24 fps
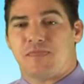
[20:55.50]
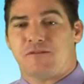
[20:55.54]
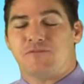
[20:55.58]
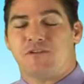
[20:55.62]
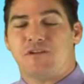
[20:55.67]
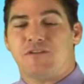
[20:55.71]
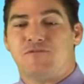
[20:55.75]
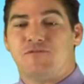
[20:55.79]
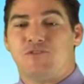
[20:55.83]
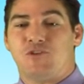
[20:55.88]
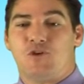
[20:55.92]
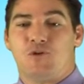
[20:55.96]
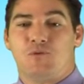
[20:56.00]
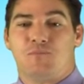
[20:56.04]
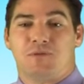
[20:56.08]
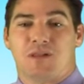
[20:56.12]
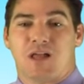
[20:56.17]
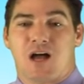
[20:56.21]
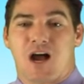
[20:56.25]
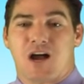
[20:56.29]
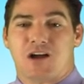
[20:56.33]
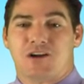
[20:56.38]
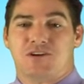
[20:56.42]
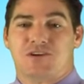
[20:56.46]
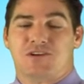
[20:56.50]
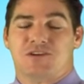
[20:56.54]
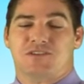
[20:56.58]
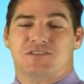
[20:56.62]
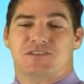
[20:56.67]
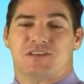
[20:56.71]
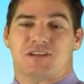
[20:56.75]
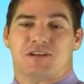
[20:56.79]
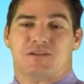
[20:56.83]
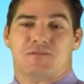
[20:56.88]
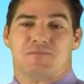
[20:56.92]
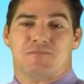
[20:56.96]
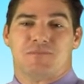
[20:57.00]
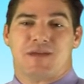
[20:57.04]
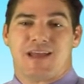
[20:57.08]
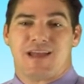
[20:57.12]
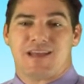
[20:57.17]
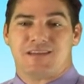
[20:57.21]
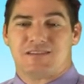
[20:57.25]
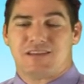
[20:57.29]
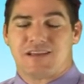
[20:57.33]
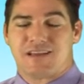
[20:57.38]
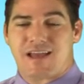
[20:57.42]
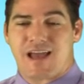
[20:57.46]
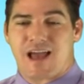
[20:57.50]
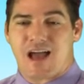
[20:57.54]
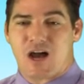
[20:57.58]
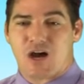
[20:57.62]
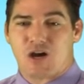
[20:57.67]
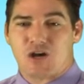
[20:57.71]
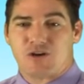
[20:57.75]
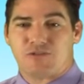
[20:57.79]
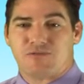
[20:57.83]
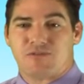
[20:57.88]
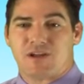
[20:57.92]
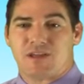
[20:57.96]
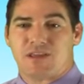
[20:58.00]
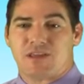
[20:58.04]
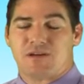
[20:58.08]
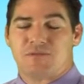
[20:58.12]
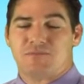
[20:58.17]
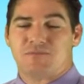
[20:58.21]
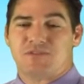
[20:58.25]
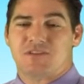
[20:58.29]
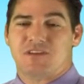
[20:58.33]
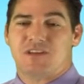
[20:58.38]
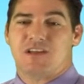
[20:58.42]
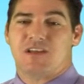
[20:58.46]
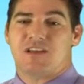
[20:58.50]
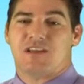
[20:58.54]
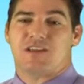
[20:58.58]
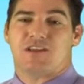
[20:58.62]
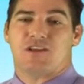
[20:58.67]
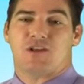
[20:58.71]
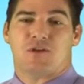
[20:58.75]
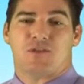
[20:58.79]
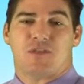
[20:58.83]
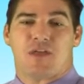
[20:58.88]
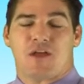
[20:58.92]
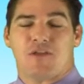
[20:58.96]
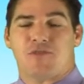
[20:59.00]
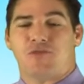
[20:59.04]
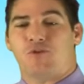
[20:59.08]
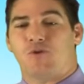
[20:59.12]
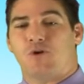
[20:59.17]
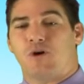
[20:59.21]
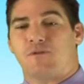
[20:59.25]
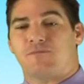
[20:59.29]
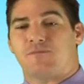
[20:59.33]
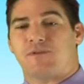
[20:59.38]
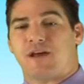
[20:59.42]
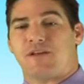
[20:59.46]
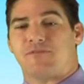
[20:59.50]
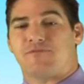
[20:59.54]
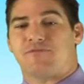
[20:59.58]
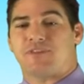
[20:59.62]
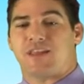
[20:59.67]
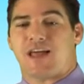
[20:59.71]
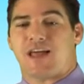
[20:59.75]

review blockers and amazing algorithms. The throw up red